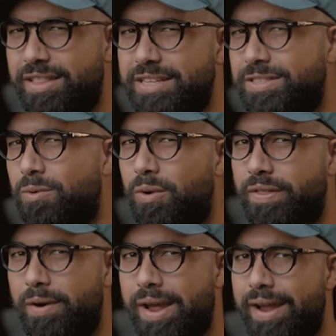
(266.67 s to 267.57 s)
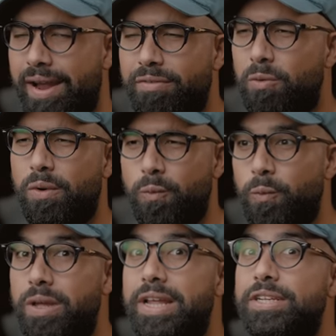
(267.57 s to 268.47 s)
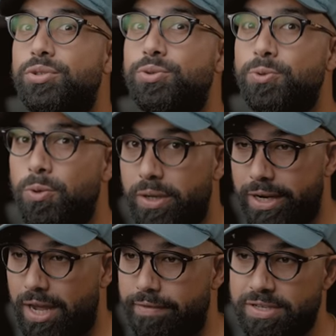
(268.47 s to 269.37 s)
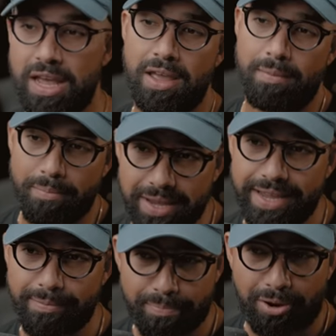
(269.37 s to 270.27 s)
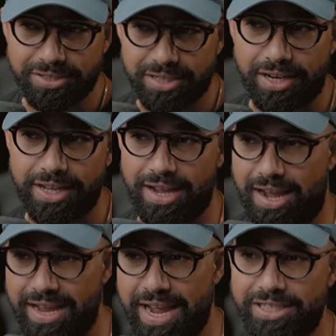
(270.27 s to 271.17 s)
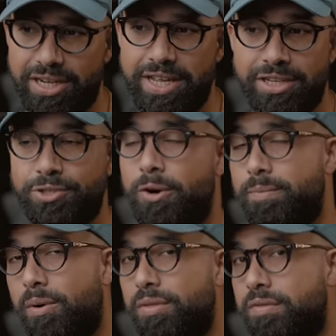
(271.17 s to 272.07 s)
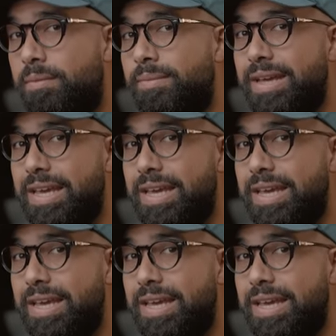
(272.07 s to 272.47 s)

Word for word: that's the one that everyone really, truly loves. Me, personally, I actually enjoyed both of them